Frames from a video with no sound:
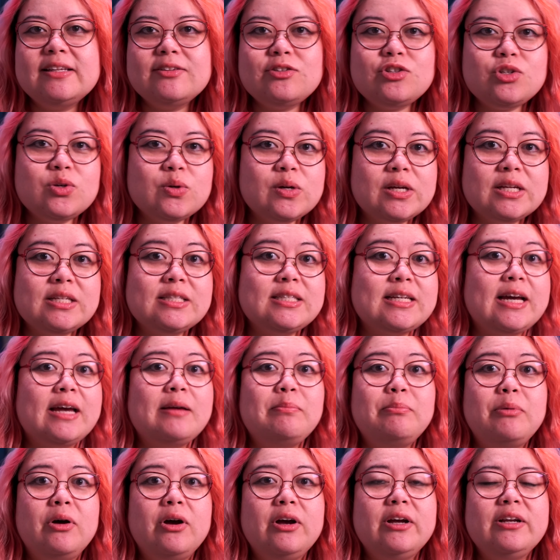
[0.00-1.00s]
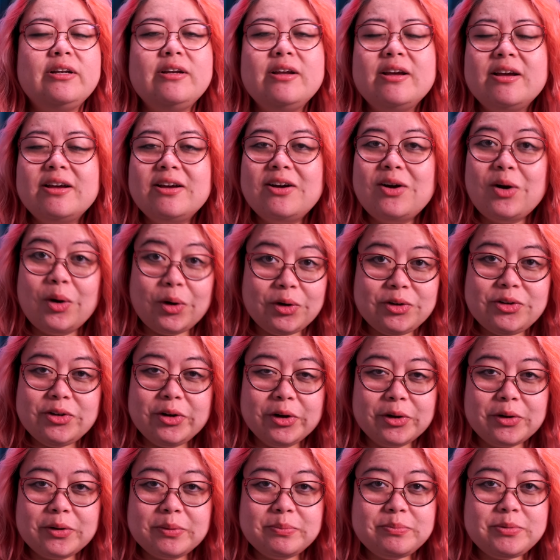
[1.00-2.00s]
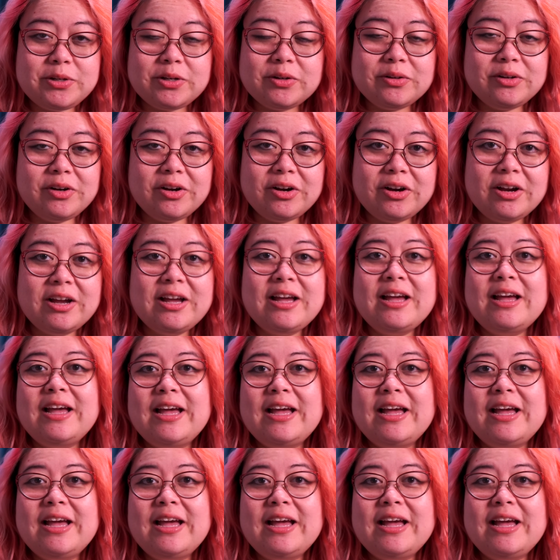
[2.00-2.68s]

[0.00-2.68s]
that you can type on your computer,